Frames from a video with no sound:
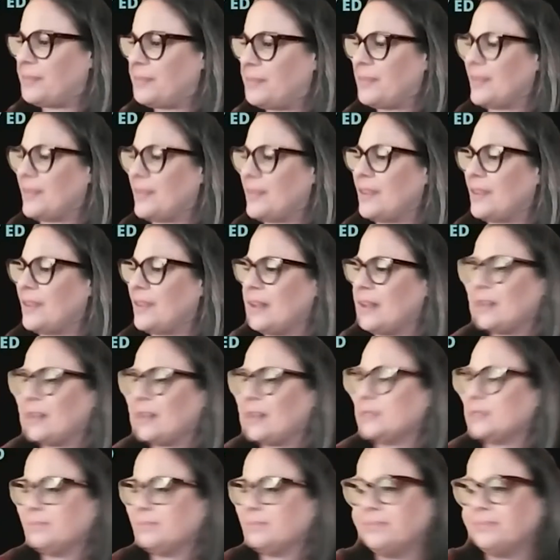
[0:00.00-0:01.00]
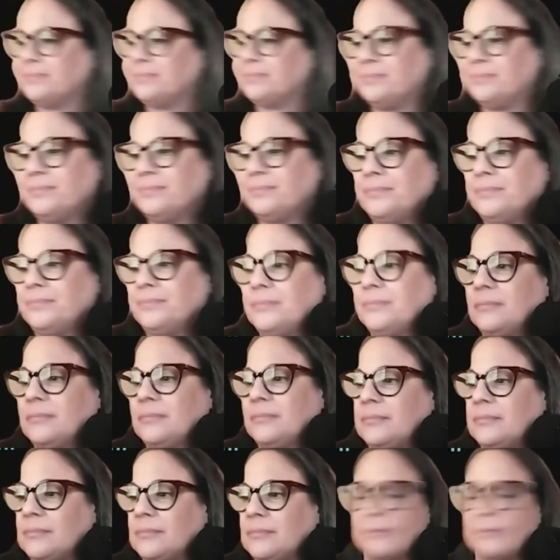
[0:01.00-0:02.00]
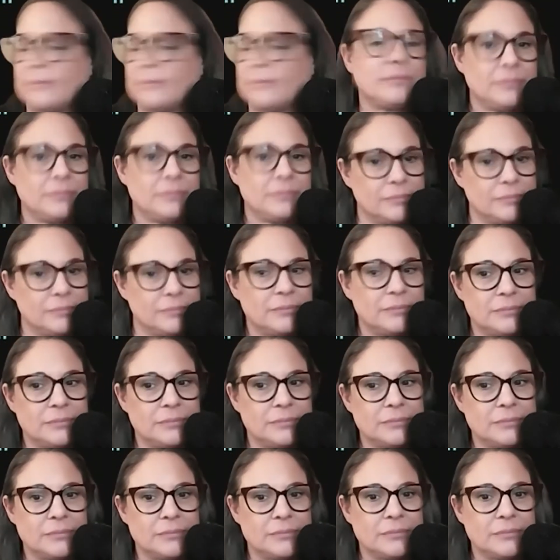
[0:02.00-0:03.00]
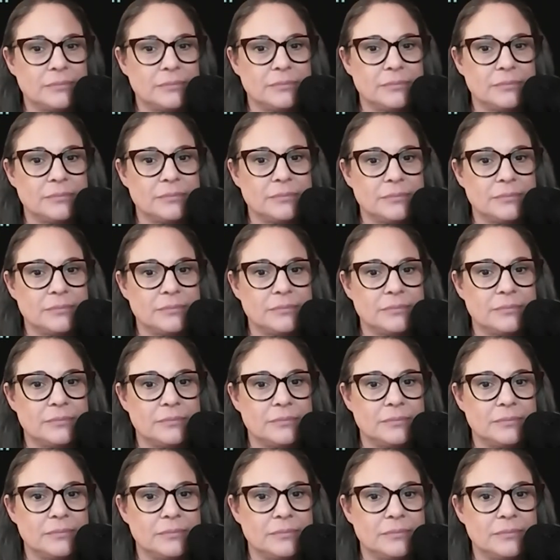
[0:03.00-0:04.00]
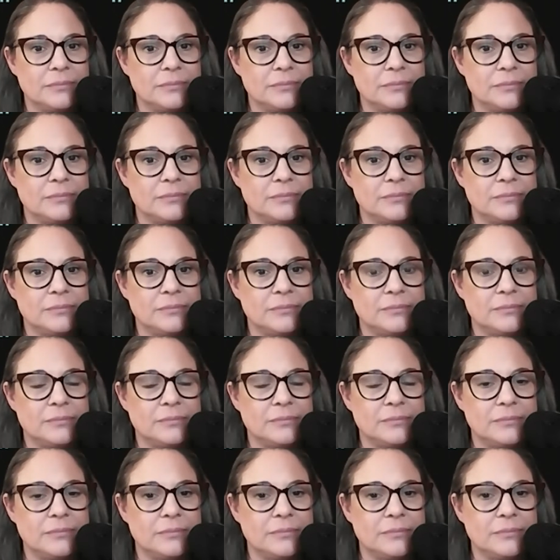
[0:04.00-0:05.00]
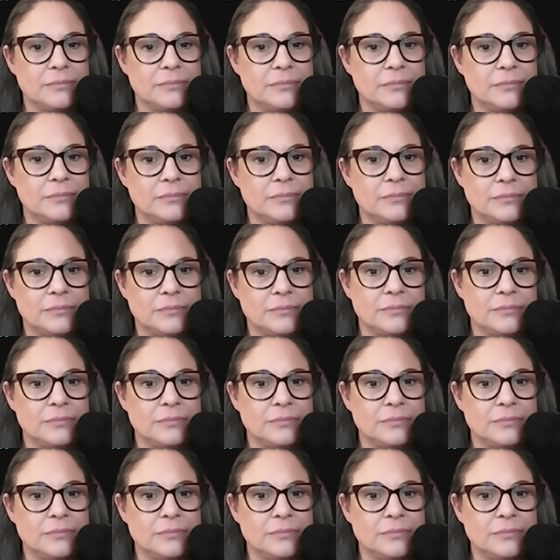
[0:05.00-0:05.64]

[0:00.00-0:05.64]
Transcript: [no speech]